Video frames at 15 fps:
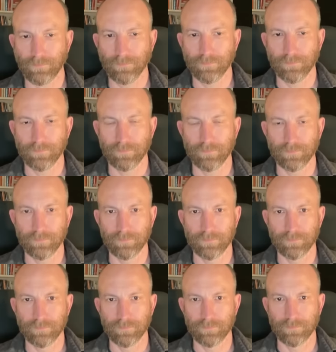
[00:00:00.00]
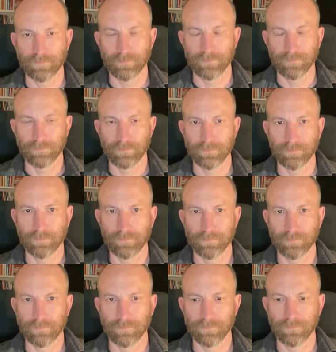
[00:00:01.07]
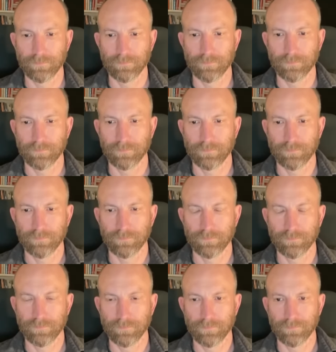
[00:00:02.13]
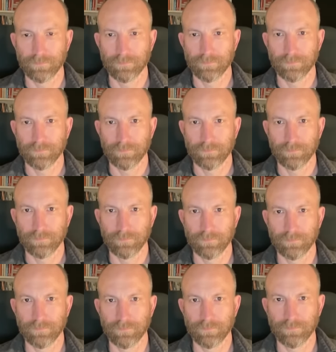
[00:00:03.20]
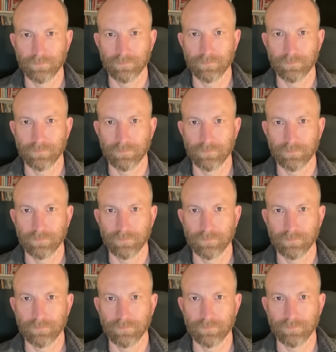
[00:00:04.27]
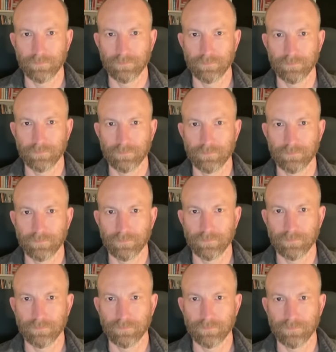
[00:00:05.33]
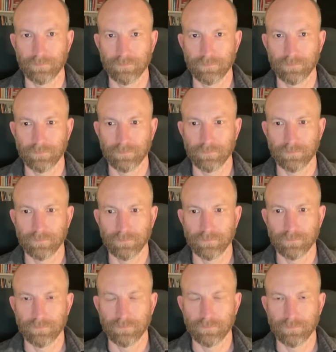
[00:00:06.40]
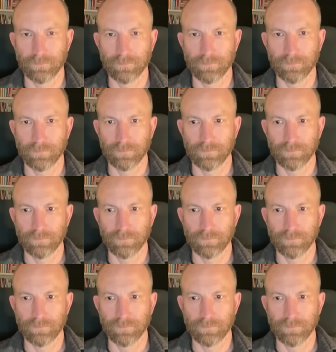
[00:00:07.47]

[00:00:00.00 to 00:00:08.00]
The person shown says nothing.